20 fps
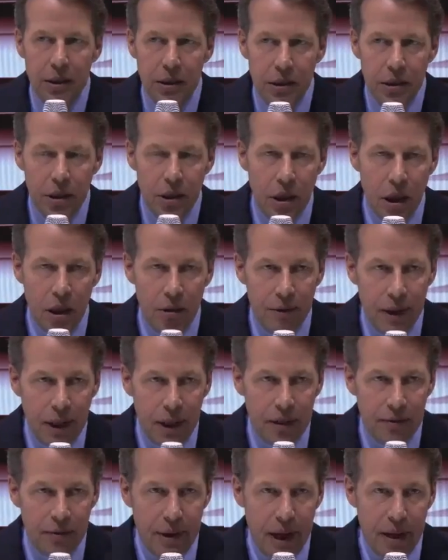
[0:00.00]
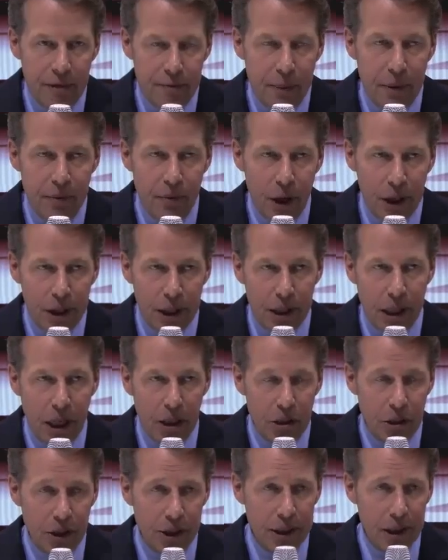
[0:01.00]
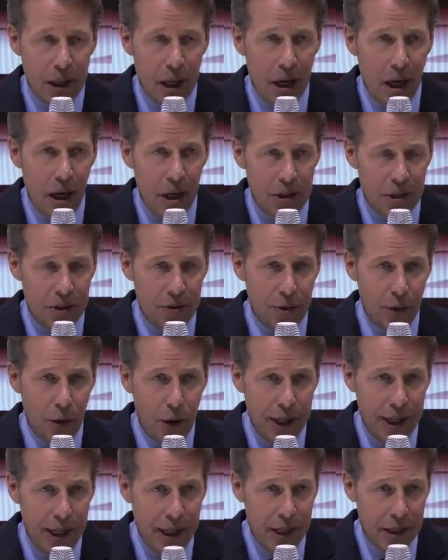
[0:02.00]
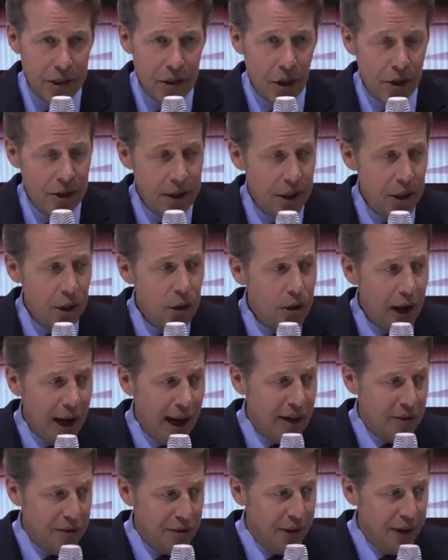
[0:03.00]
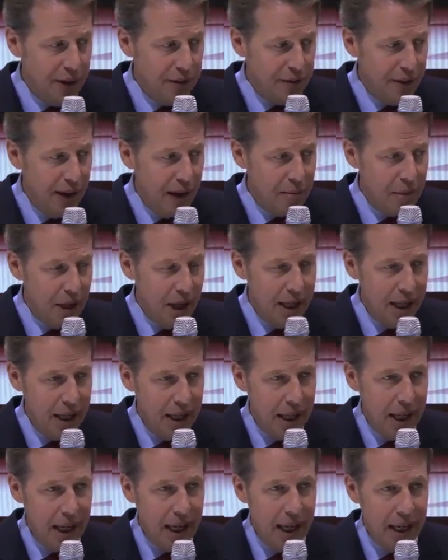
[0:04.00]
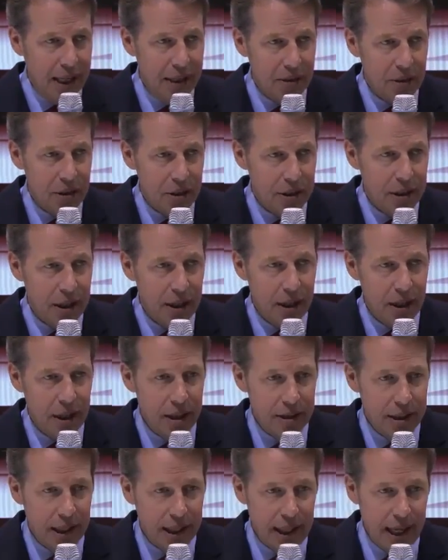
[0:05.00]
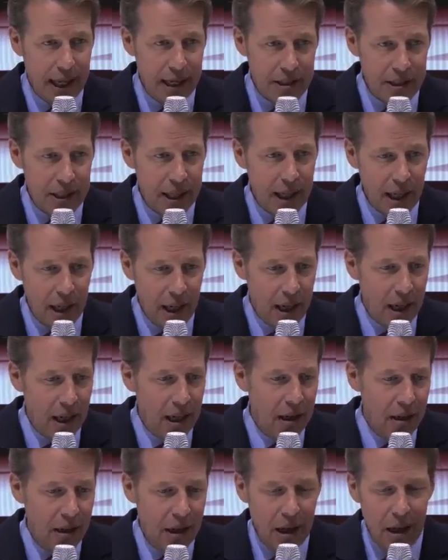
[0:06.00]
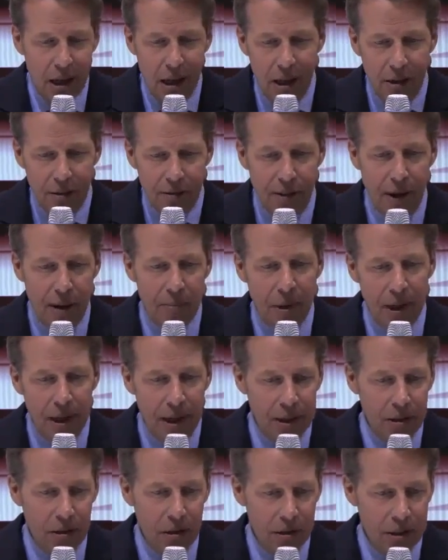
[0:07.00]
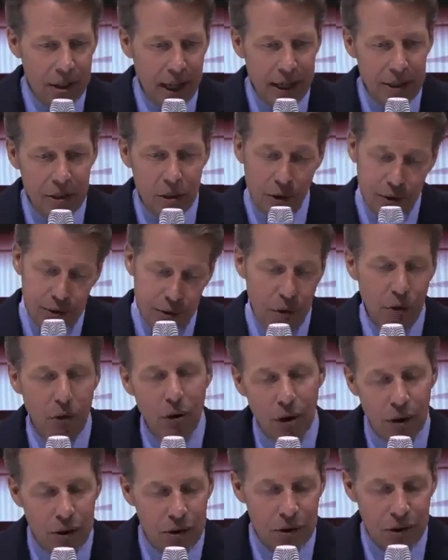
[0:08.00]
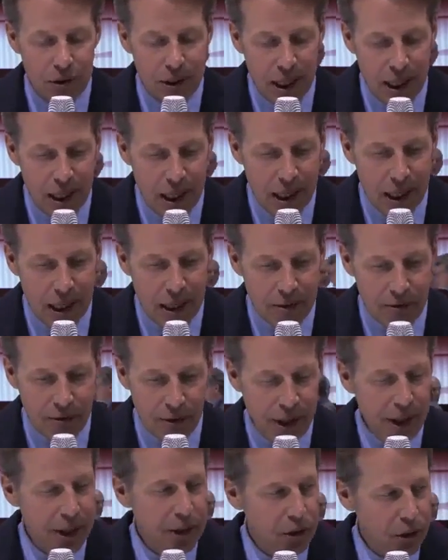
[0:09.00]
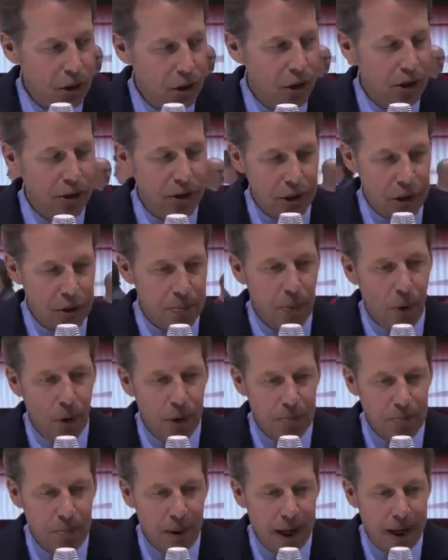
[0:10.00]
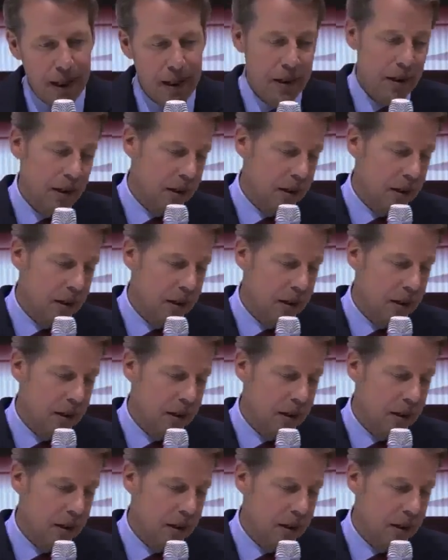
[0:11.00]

You know, we have been working now during the last 4 years on the new A3 family, and the classical family contains, of course, the 3-door, the Sportback,